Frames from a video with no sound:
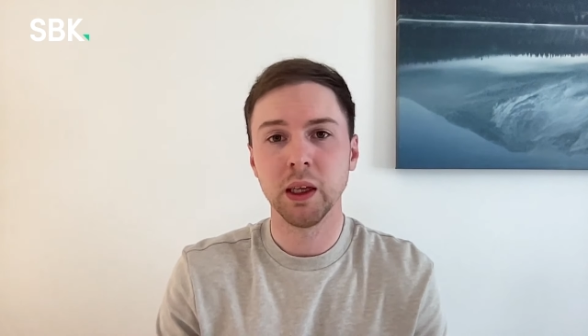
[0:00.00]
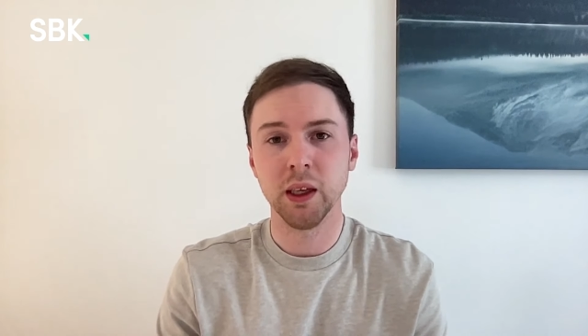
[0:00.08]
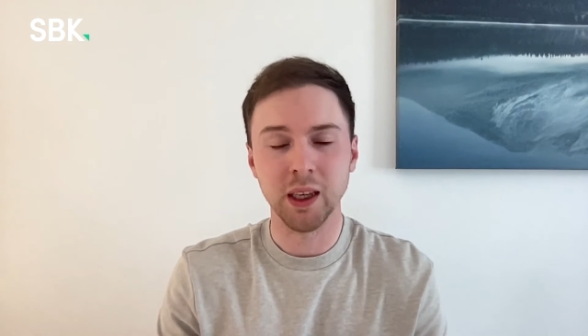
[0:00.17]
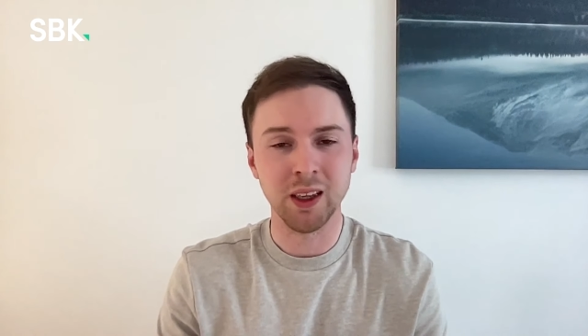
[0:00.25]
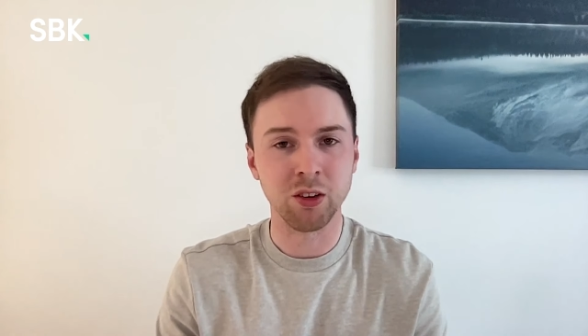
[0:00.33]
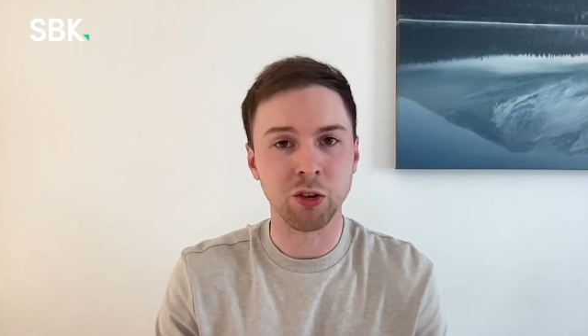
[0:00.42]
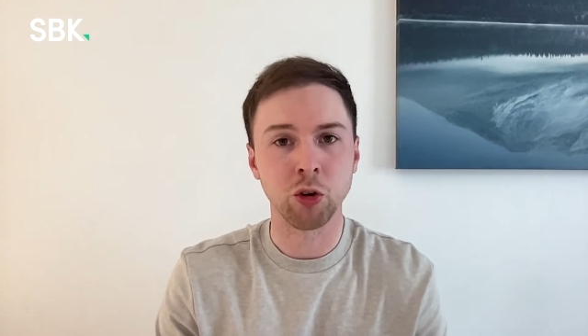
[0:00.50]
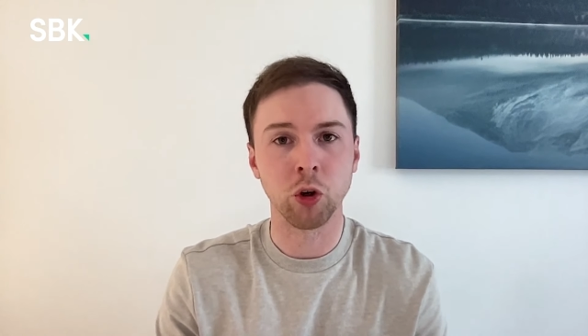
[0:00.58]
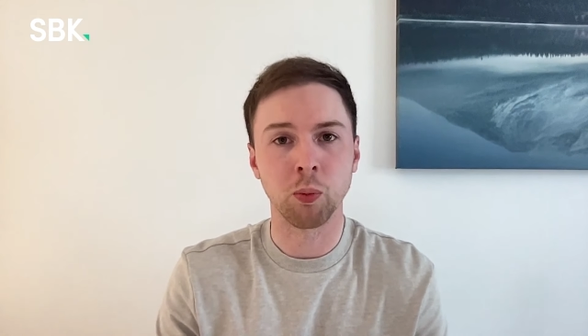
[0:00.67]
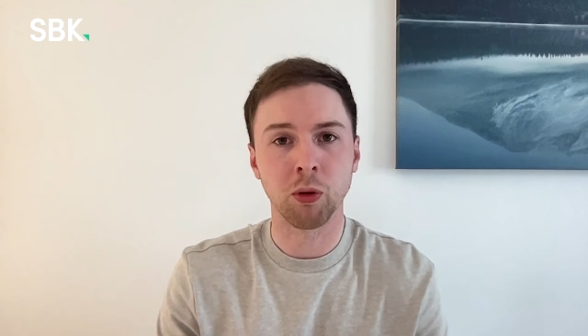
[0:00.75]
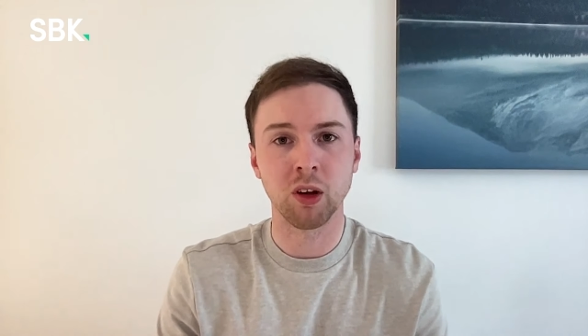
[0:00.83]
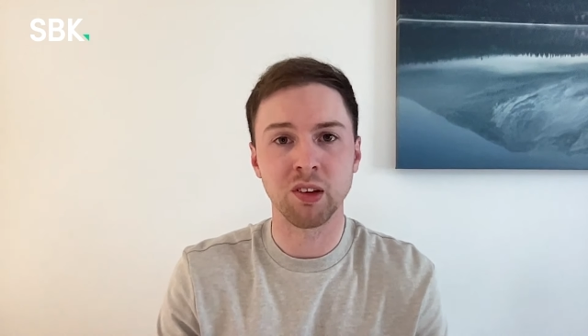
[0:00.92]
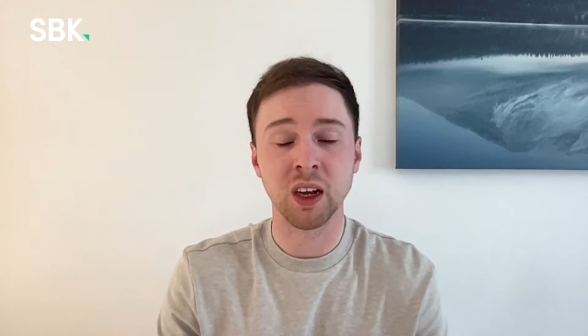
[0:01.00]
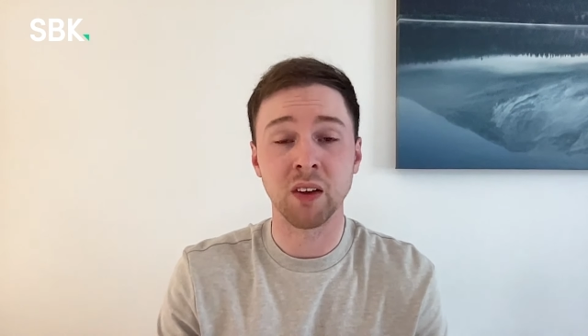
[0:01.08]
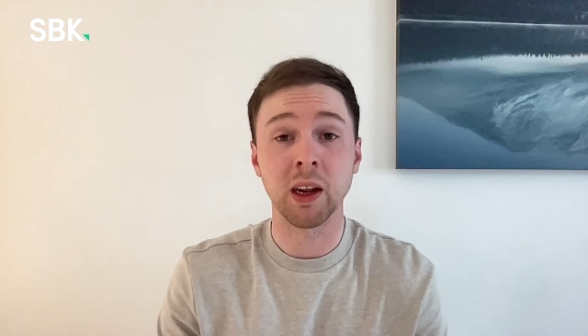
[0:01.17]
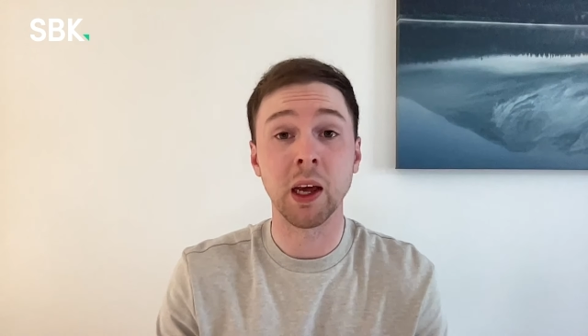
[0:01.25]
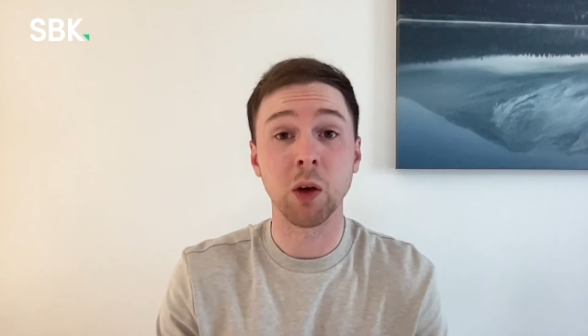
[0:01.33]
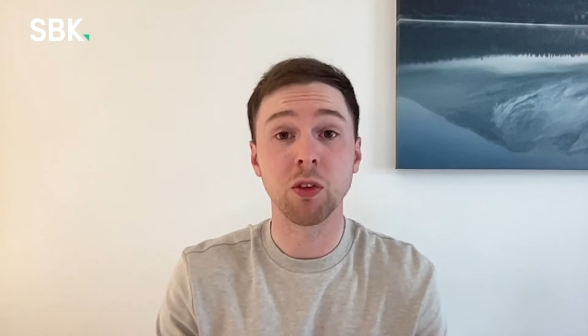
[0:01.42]
He is a short price now.
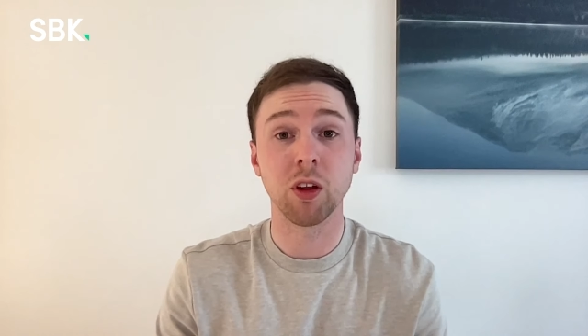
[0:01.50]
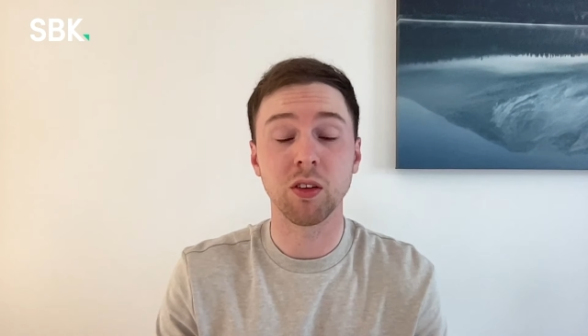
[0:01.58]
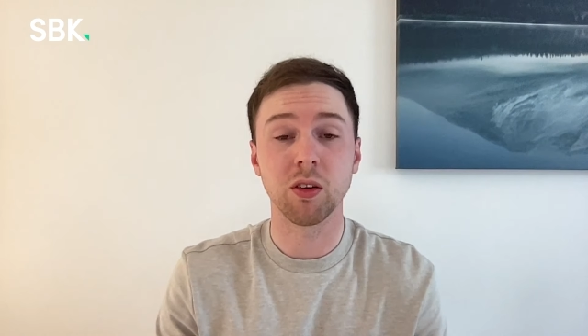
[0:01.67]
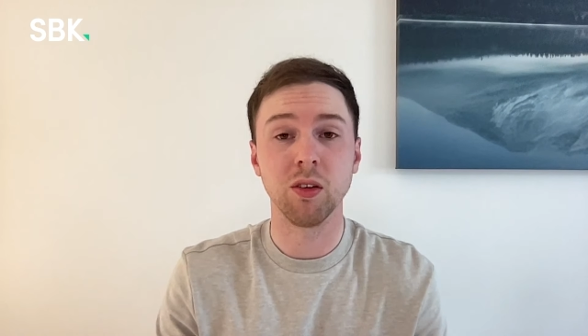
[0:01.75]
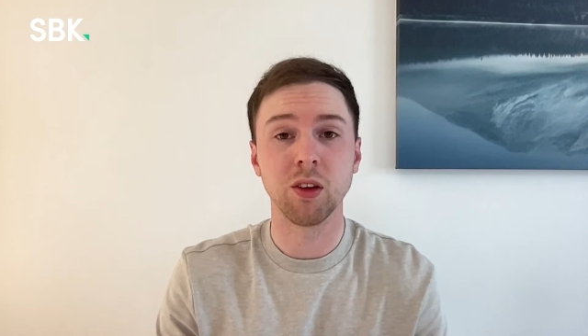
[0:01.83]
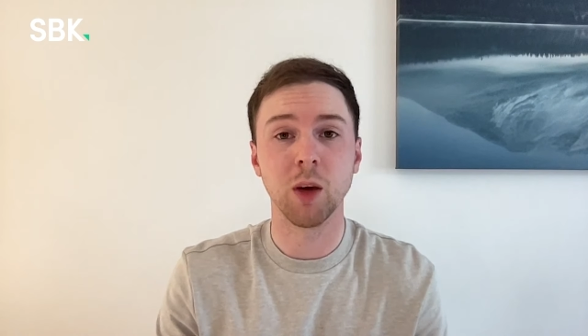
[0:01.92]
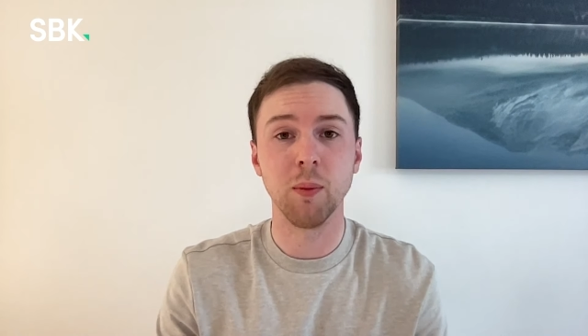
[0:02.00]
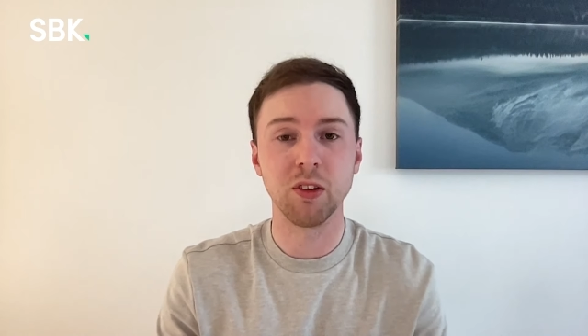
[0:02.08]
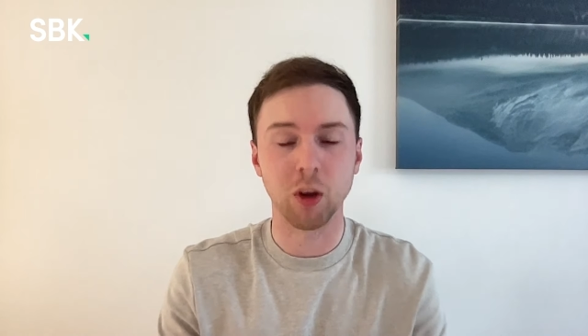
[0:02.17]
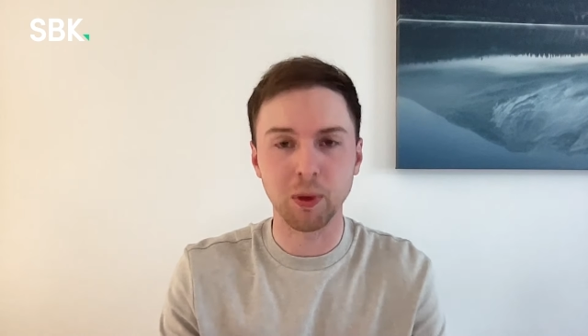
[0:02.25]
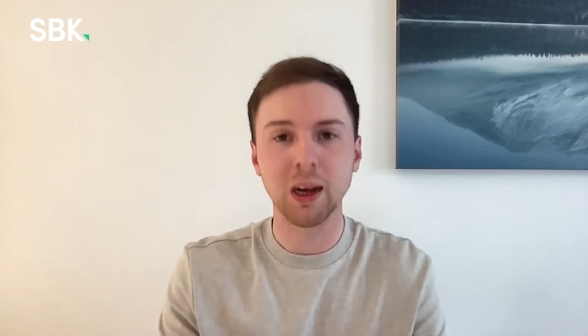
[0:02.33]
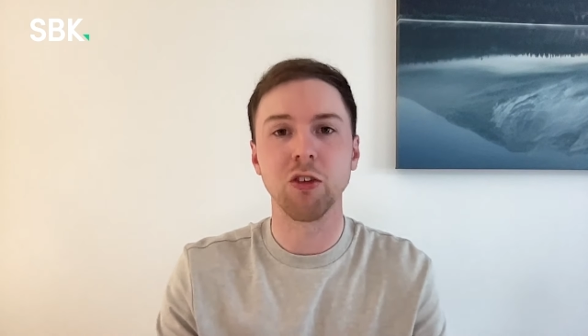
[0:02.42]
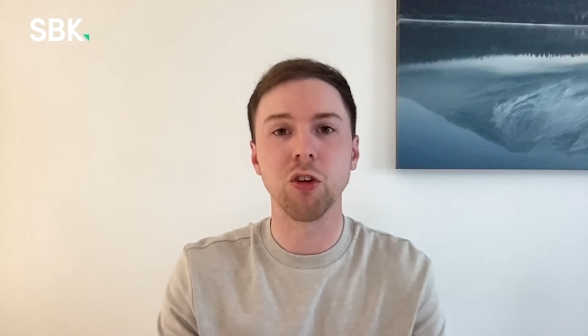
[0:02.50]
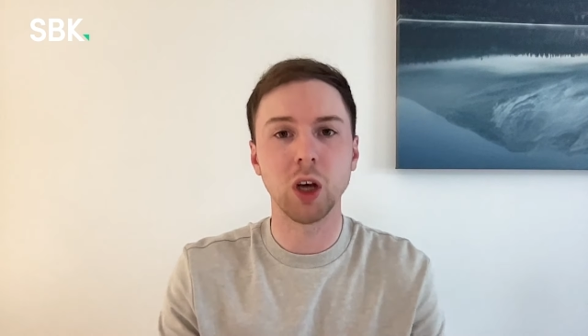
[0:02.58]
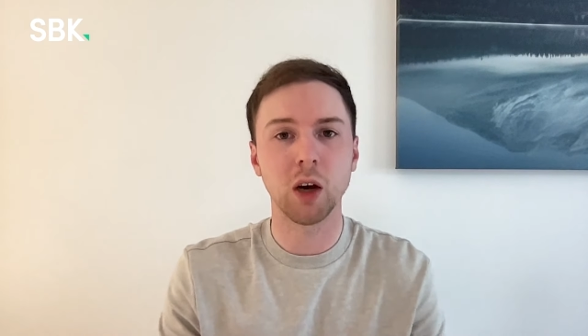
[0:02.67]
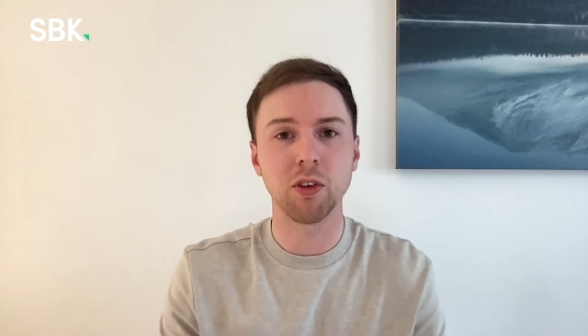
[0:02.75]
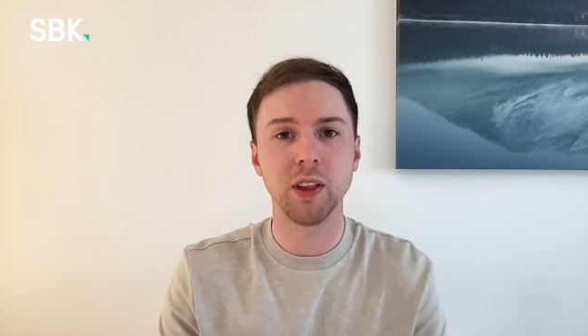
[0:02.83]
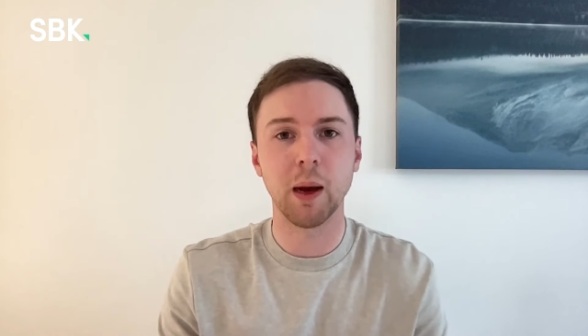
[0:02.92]
The layoff does concern me, so I'm glad you covered